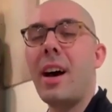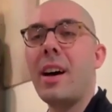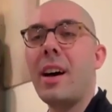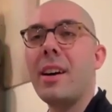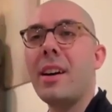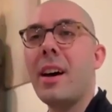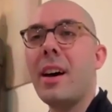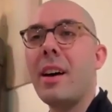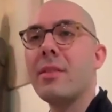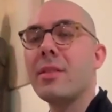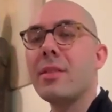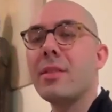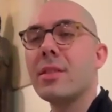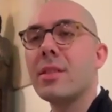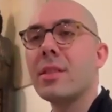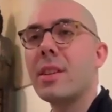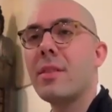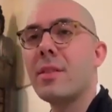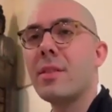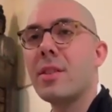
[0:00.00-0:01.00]
I
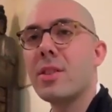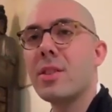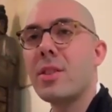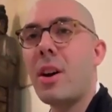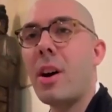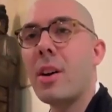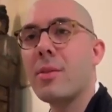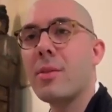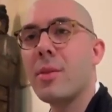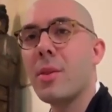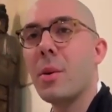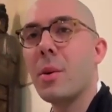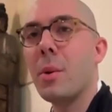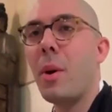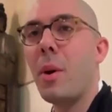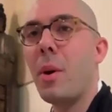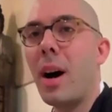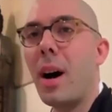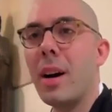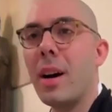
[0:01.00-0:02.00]
haven't given a talk for a
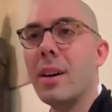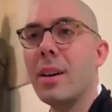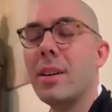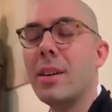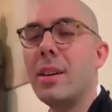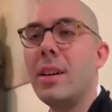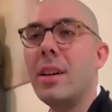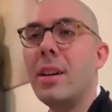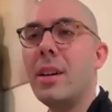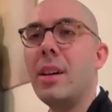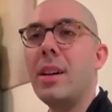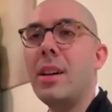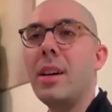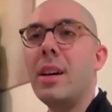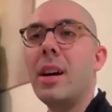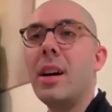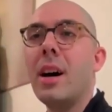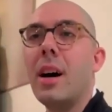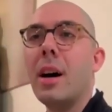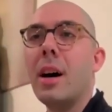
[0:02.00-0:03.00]
while,
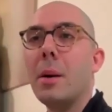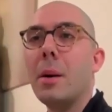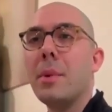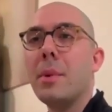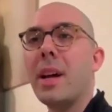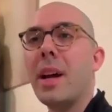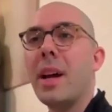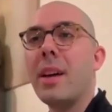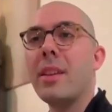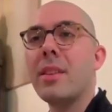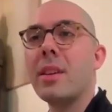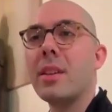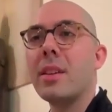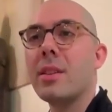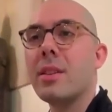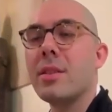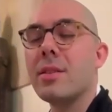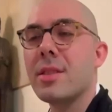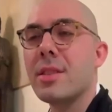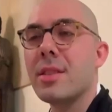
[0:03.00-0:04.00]
and I think
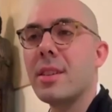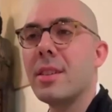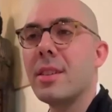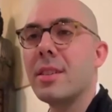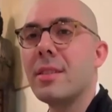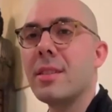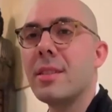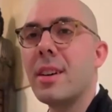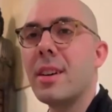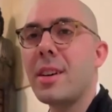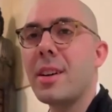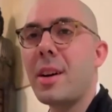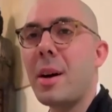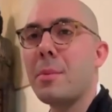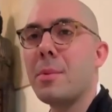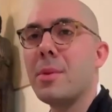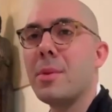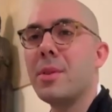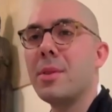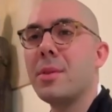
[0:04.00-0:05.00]
there's a
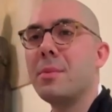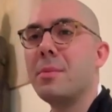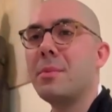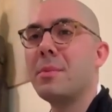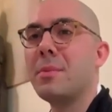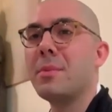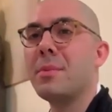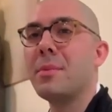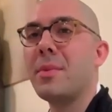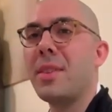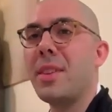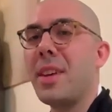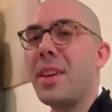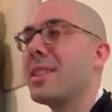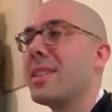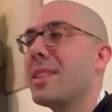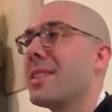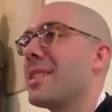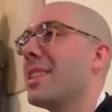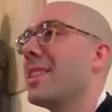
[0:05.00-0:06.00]
couple
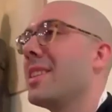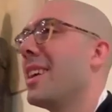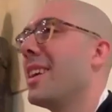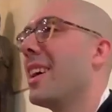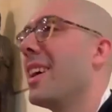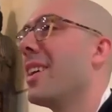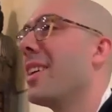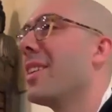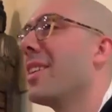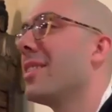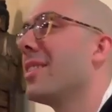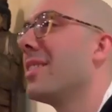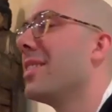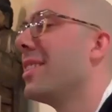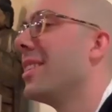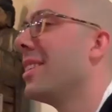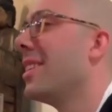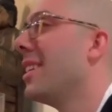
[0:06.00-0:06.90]
things in there.